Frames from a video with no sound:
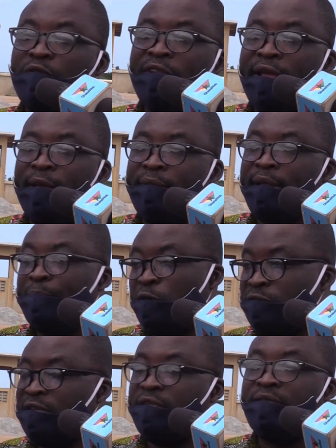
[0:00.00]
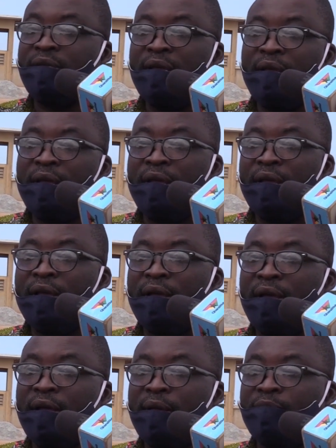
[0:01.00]
of the, the project.
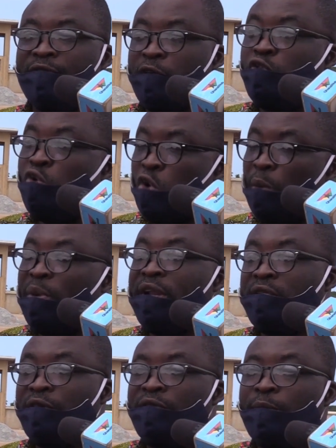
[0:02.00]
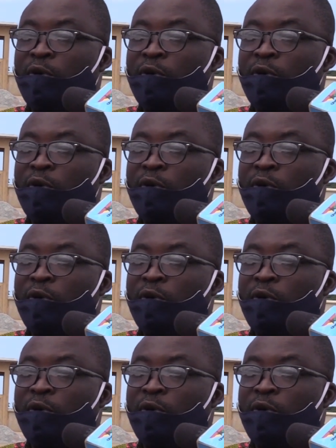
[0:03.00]
Um, in fact, two components of the